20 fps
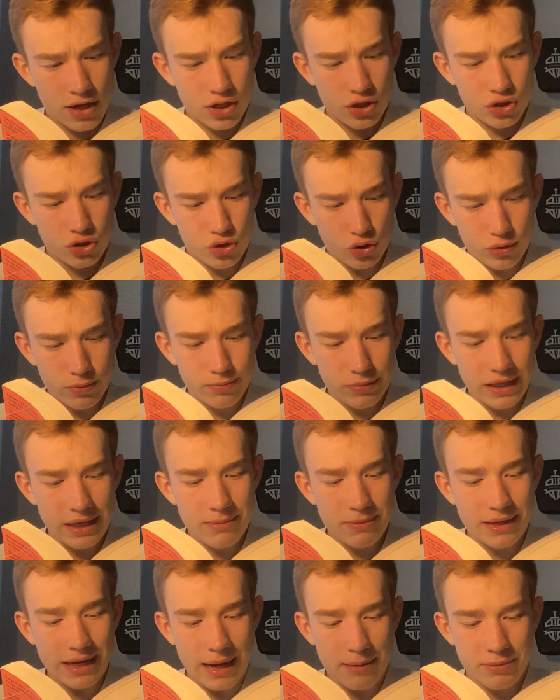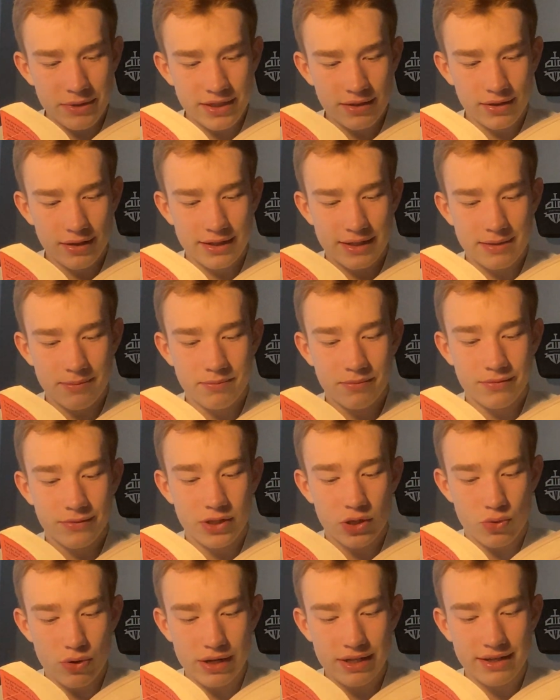don't blame capitalism,
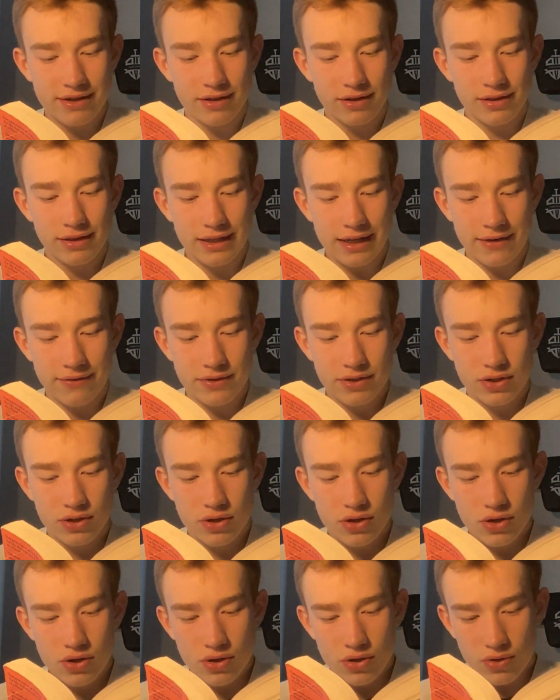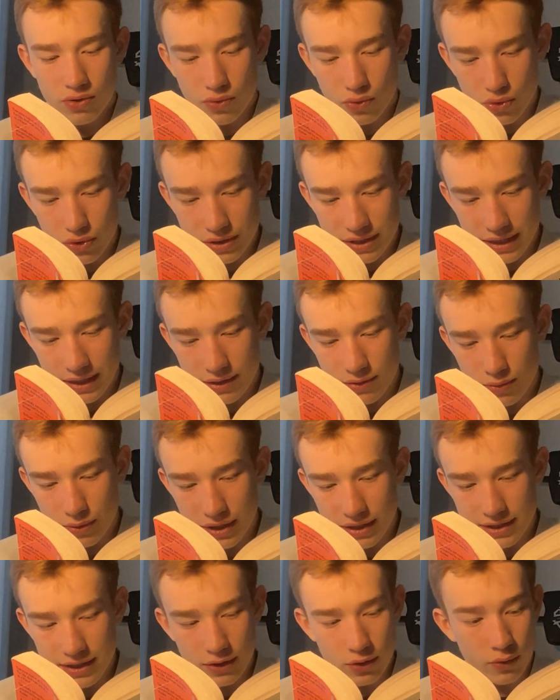the radical left, or the
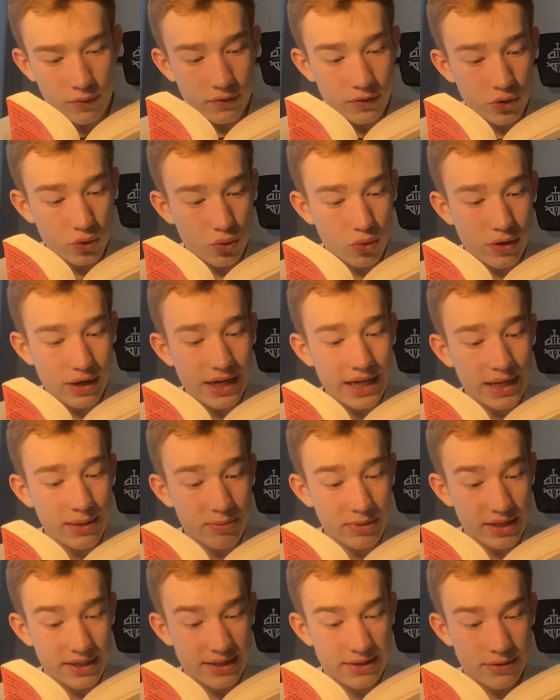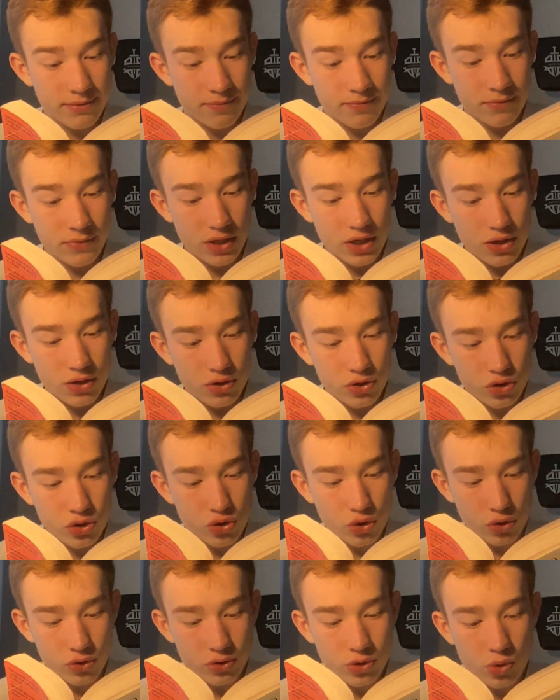equality of your enemies.
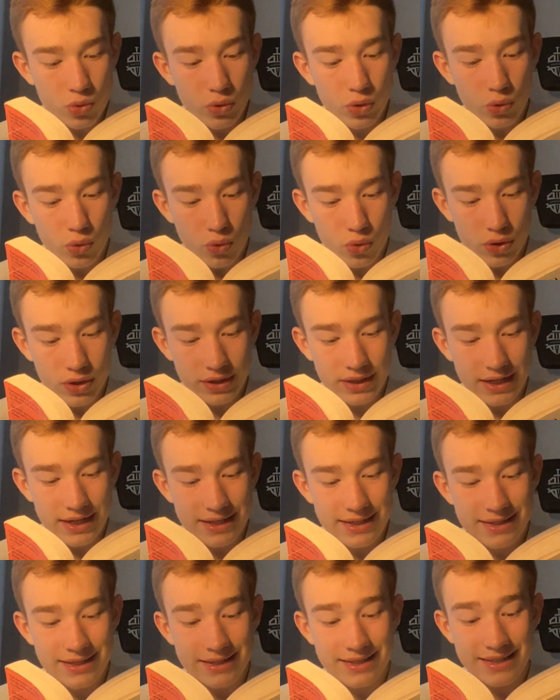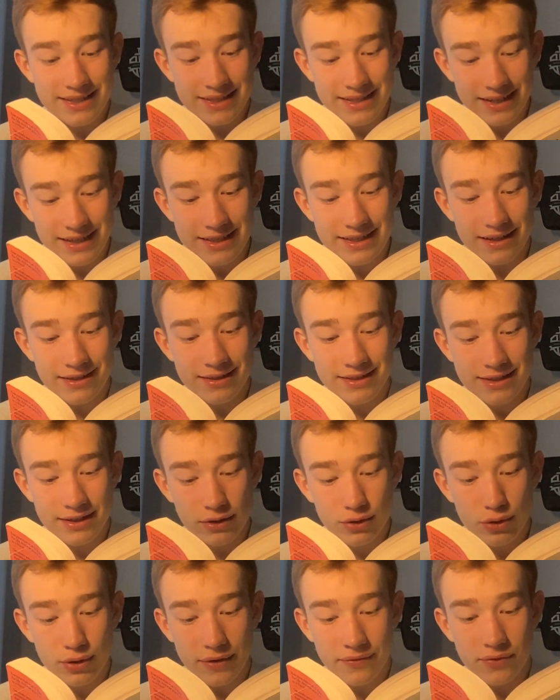Don't reorganize the state until
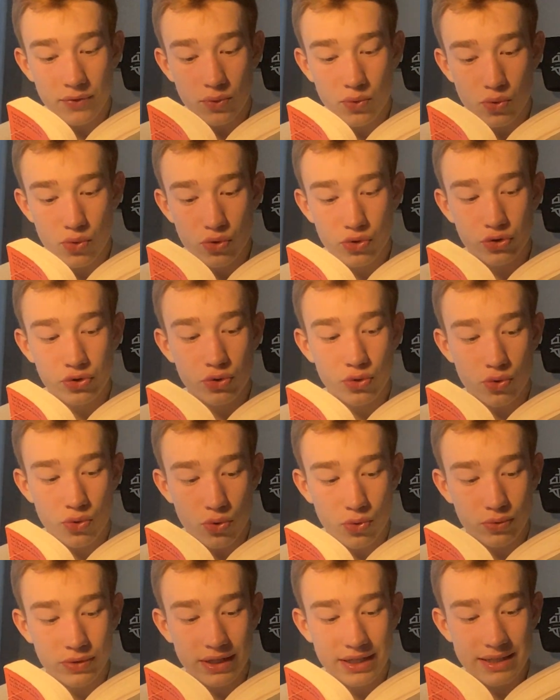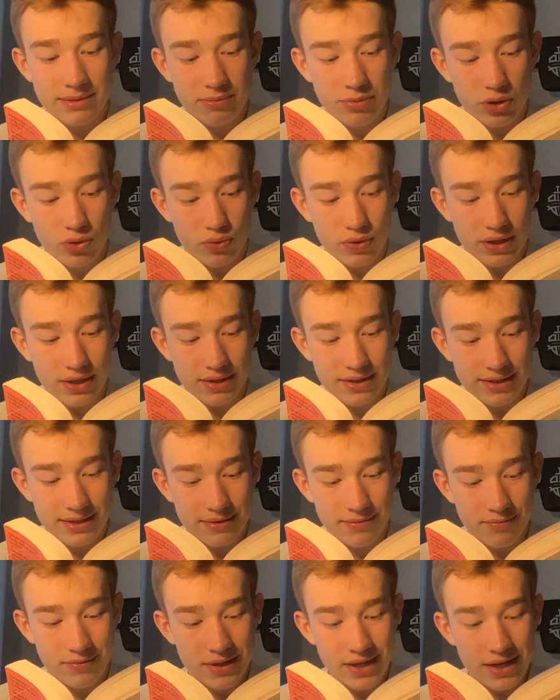you have ordered your own experience.
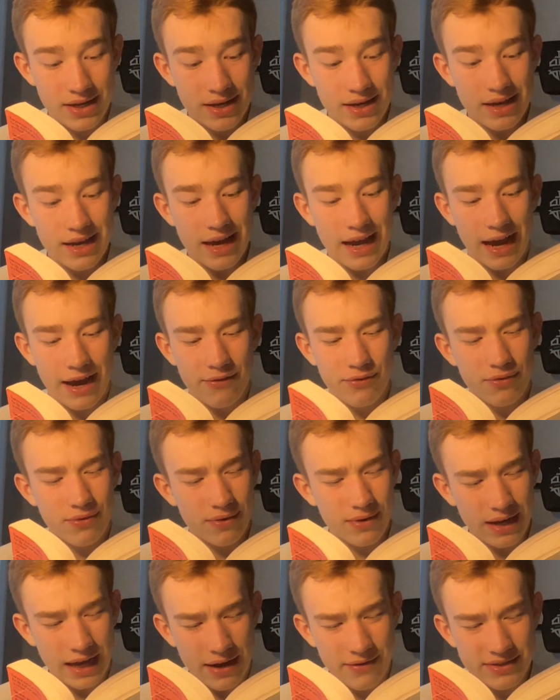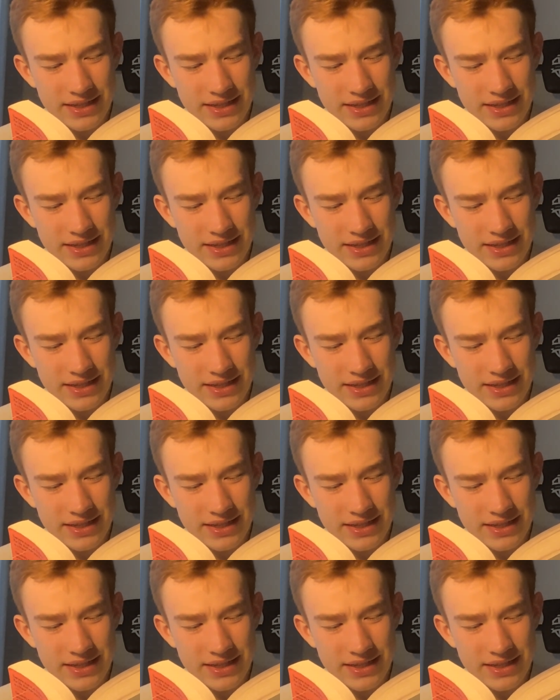Have